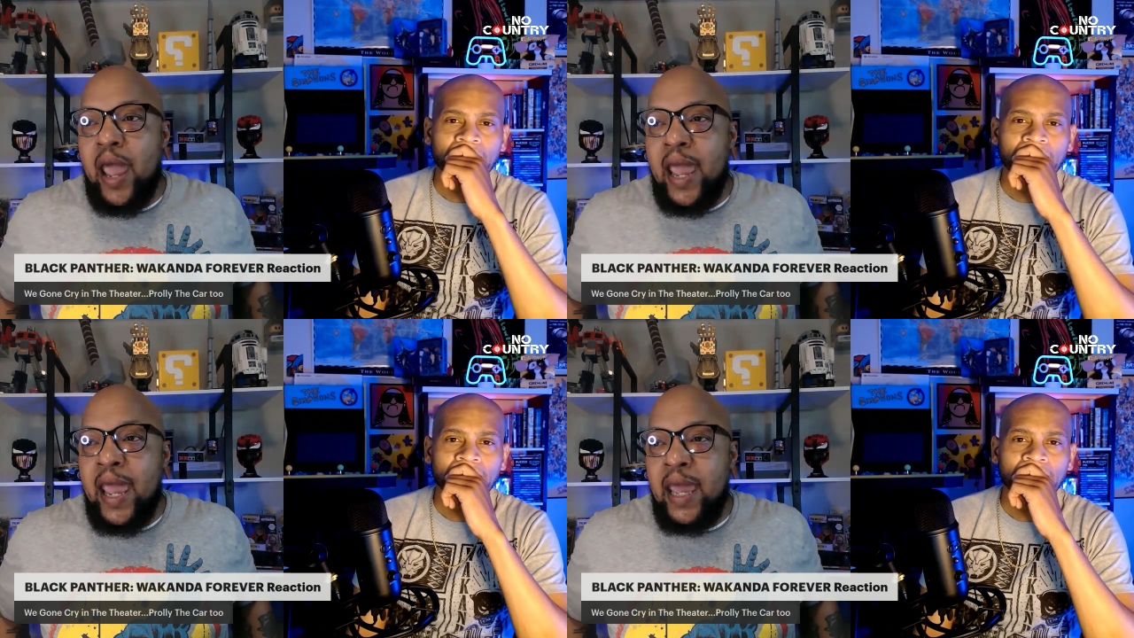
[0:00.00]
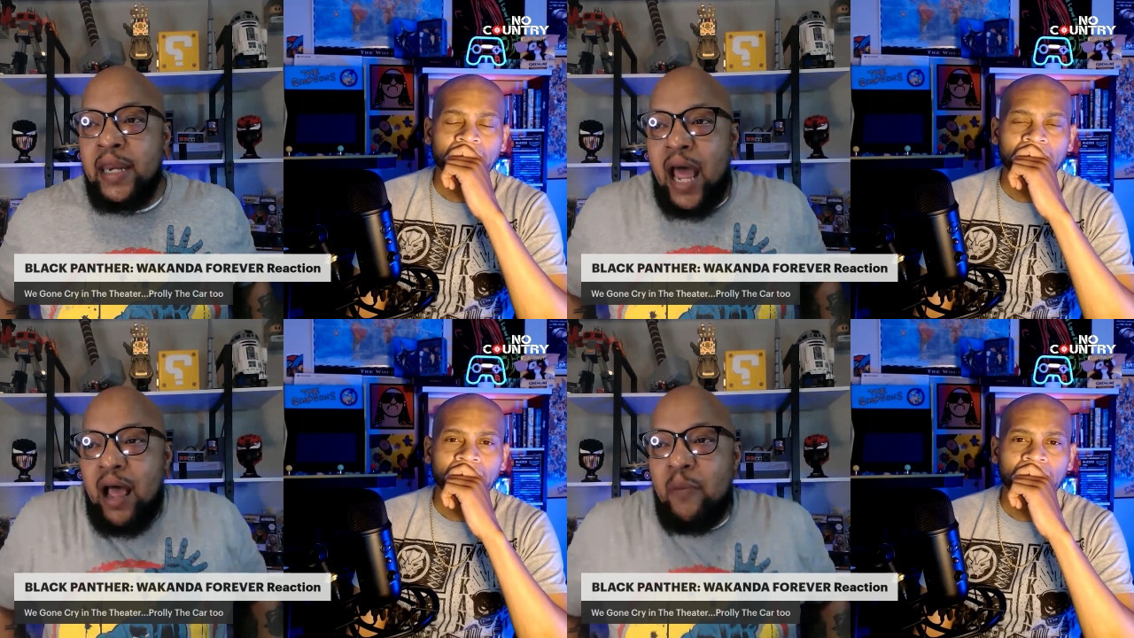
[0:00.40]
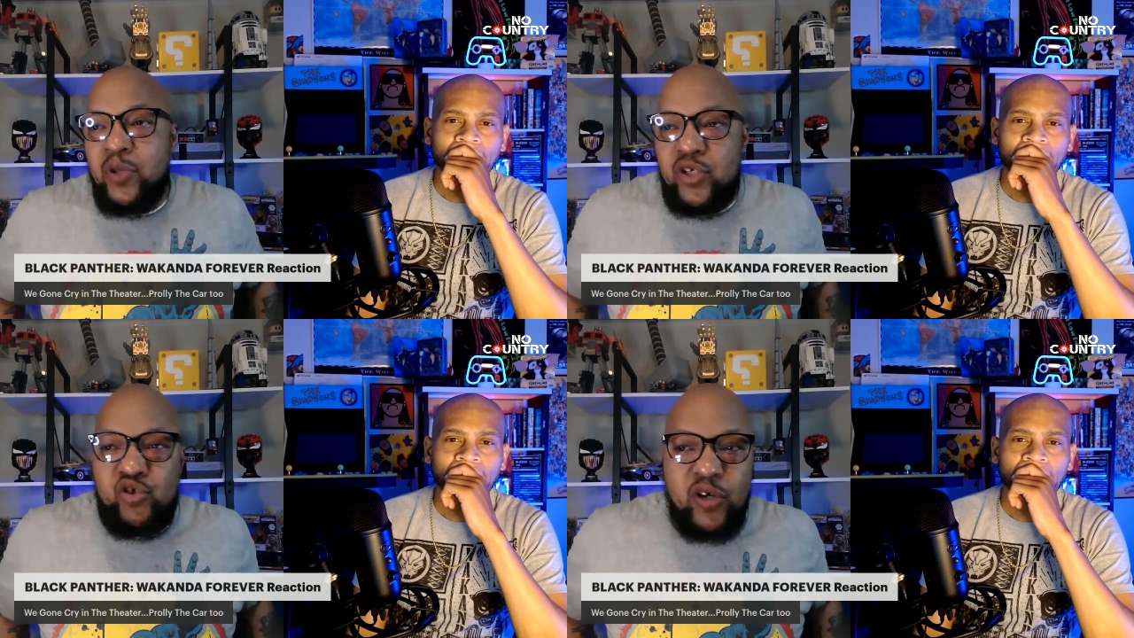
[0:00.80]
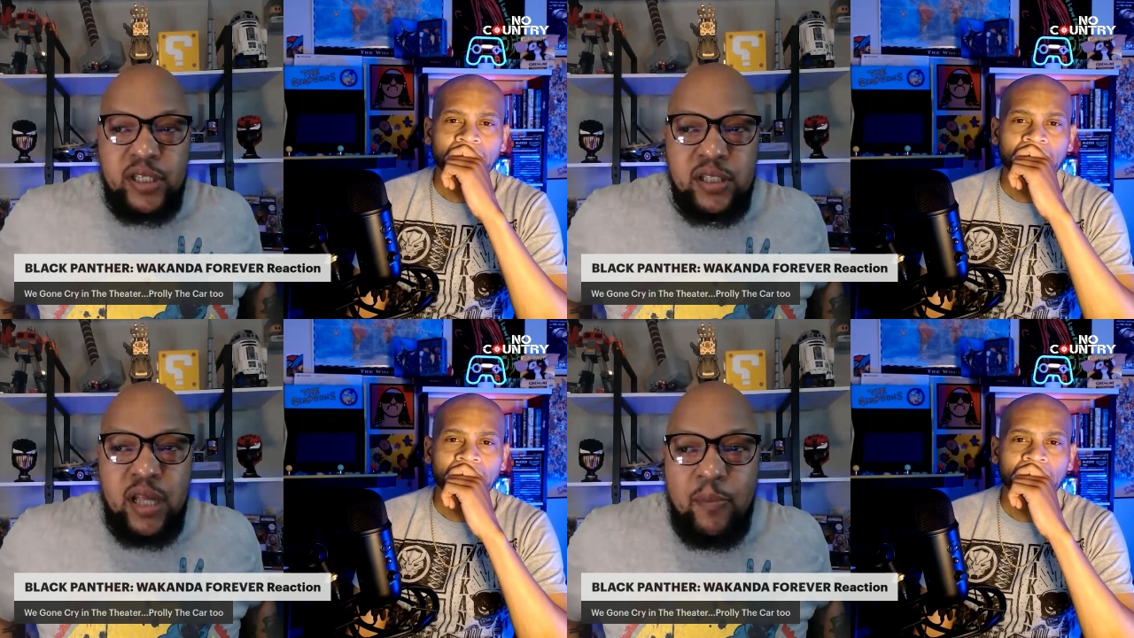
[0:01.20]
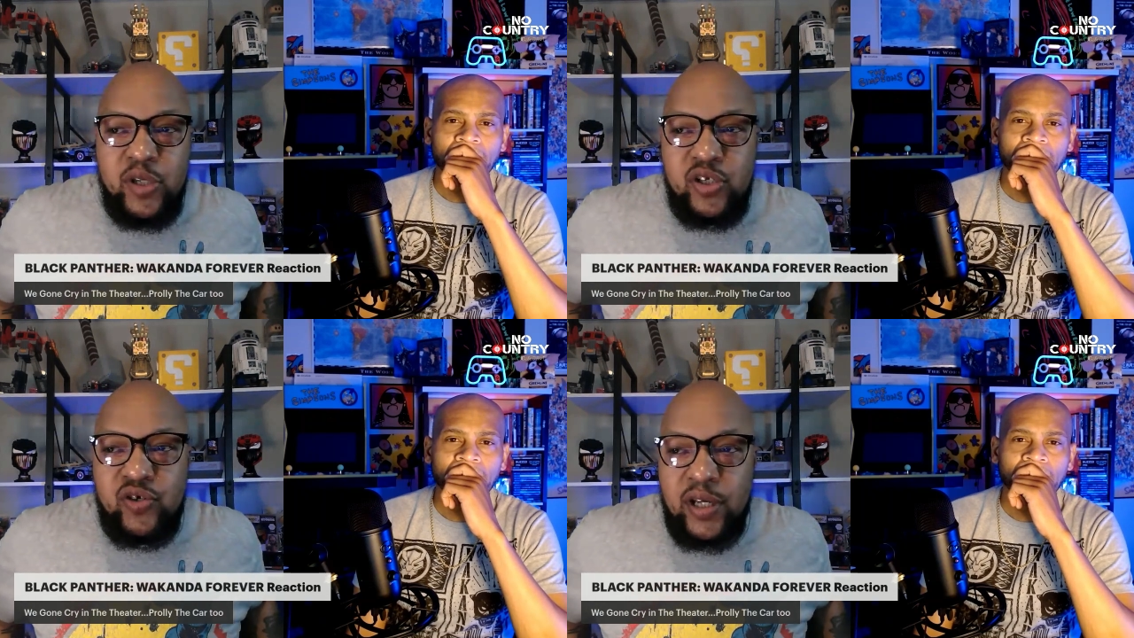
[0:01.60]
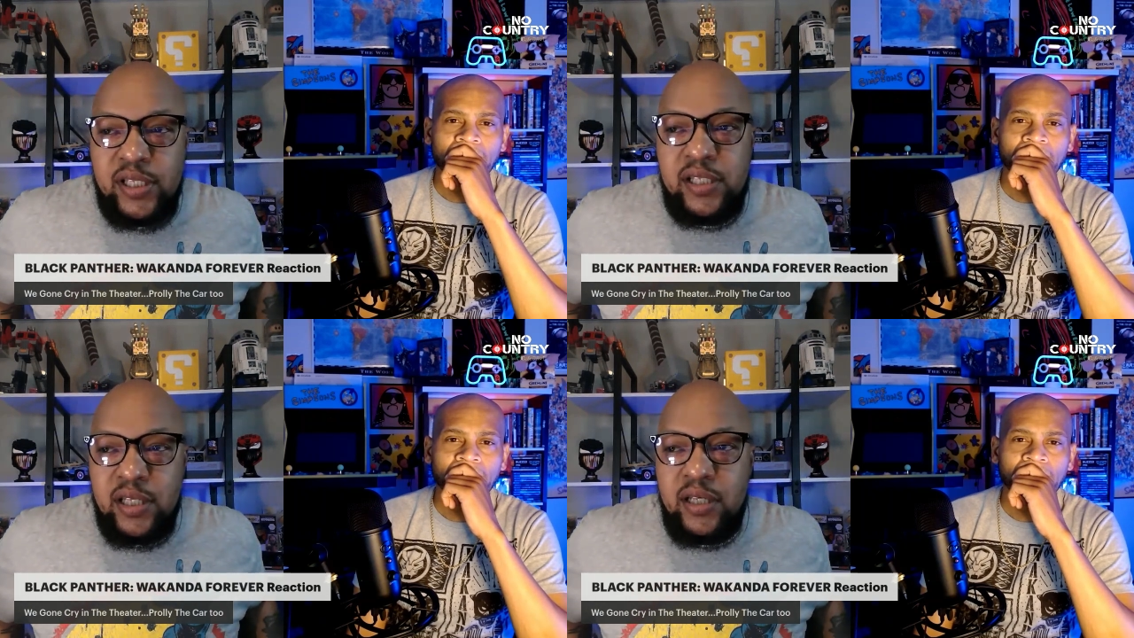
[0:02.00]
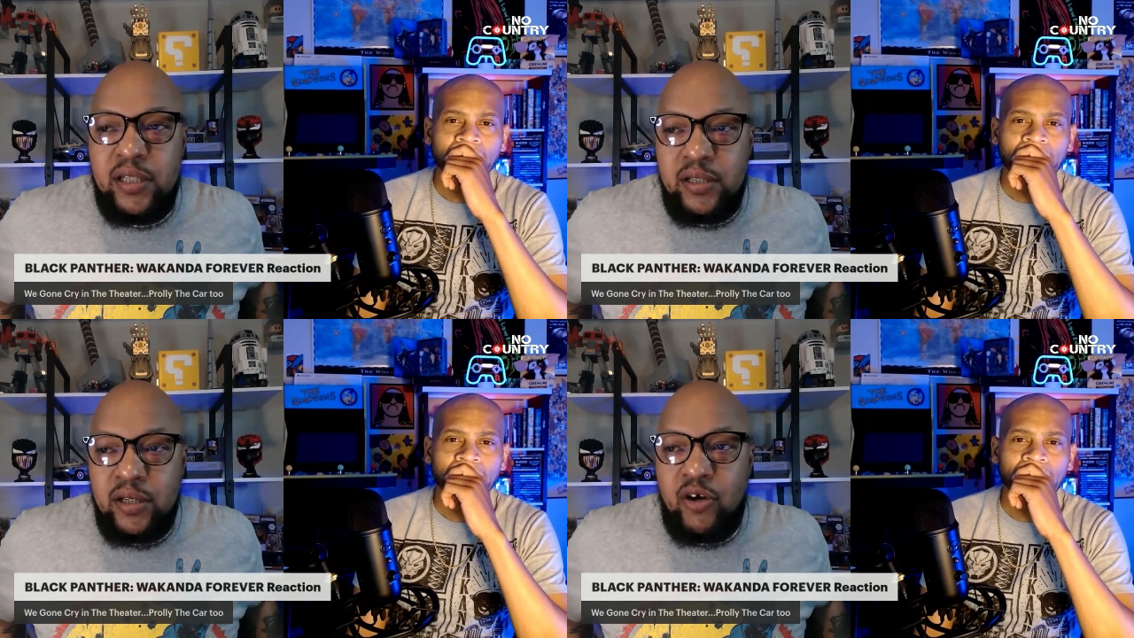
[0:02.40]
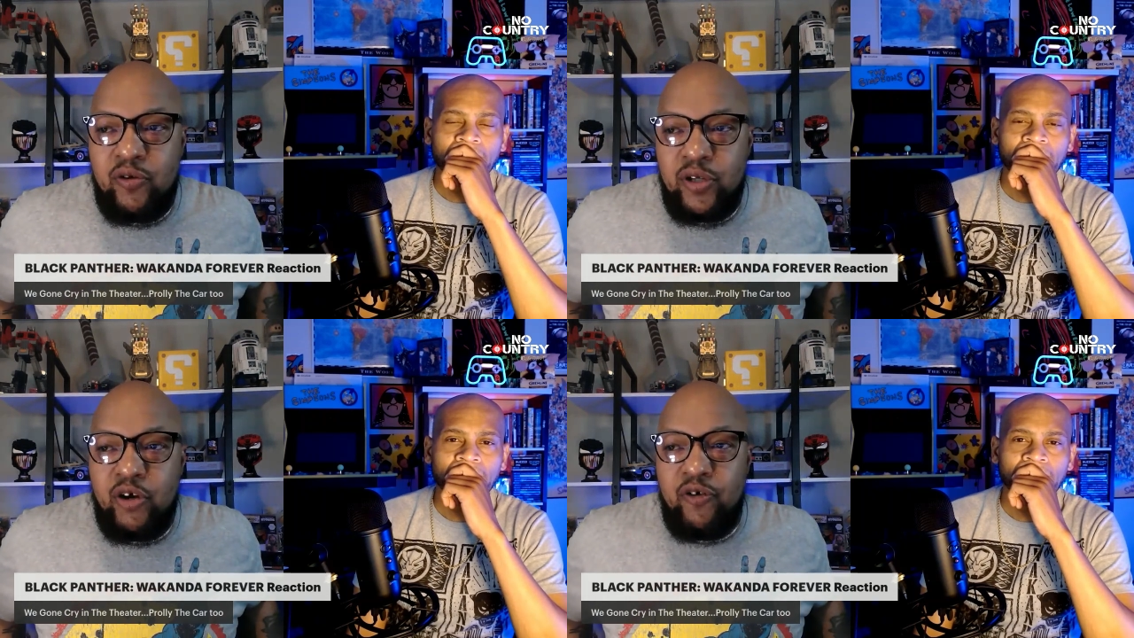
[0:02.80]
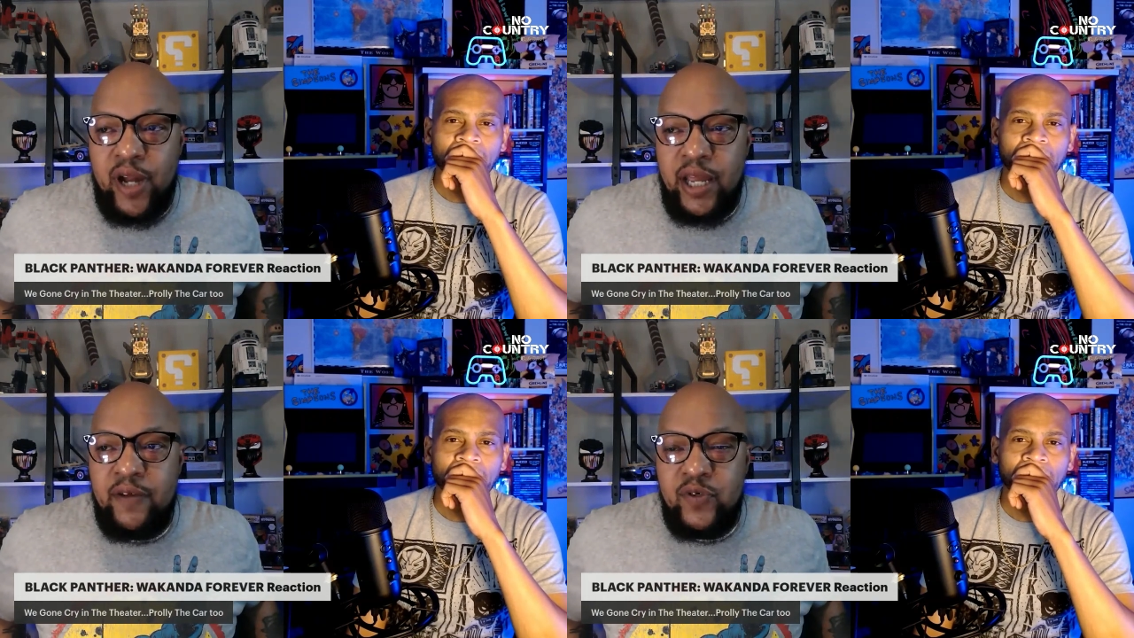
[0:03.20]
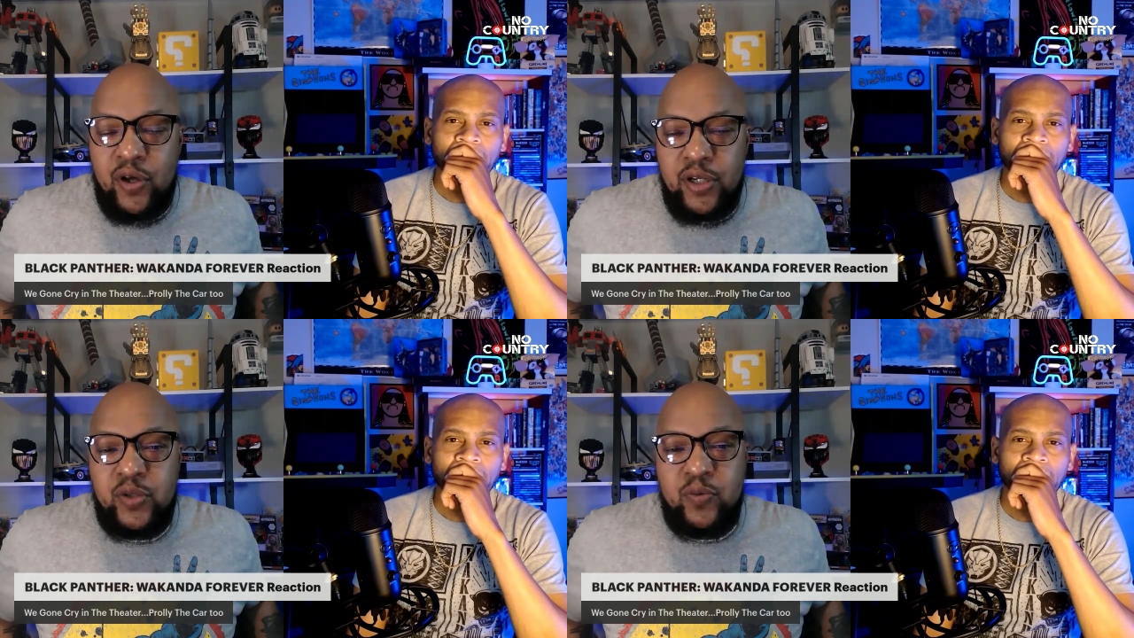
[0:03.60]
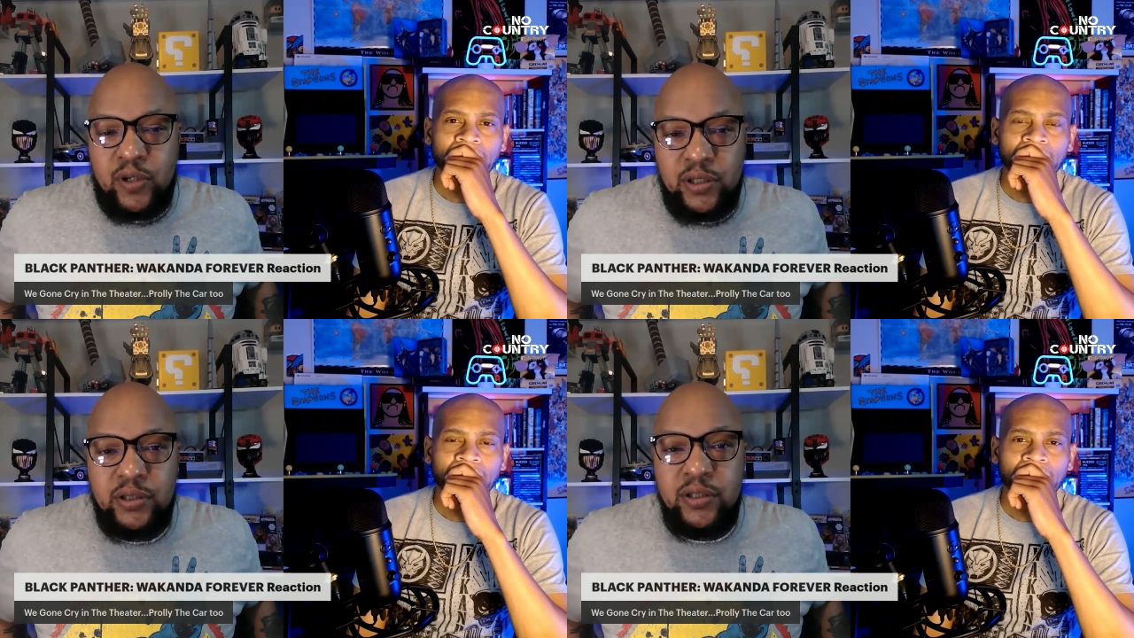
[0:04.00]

Speaker 1: and I'm gonna just trust. I'm gonna just trust the the, the, the creatives on this one.